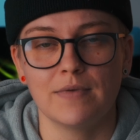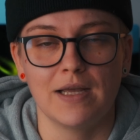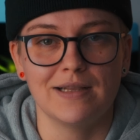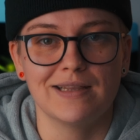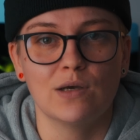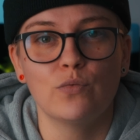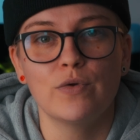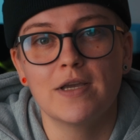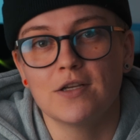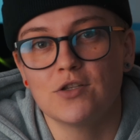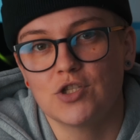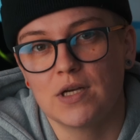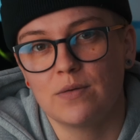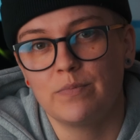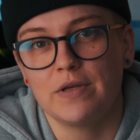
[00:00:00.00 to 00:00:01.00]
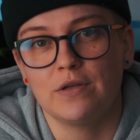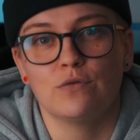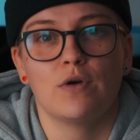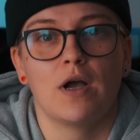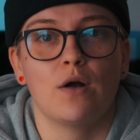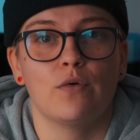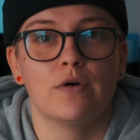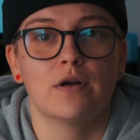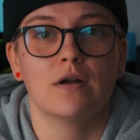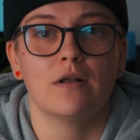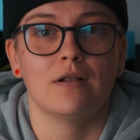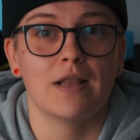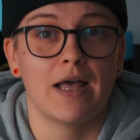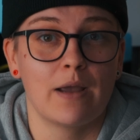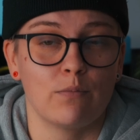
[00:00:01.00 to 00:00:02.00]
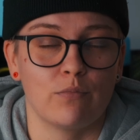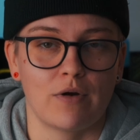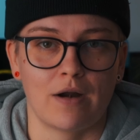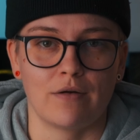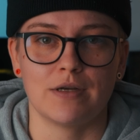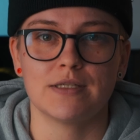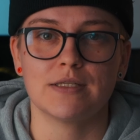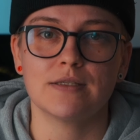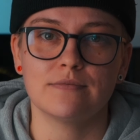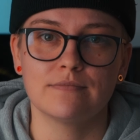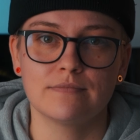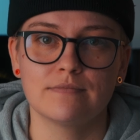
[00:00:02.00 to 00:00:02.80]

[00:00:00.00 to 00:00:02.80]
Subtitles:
and now we can jump into our libraries.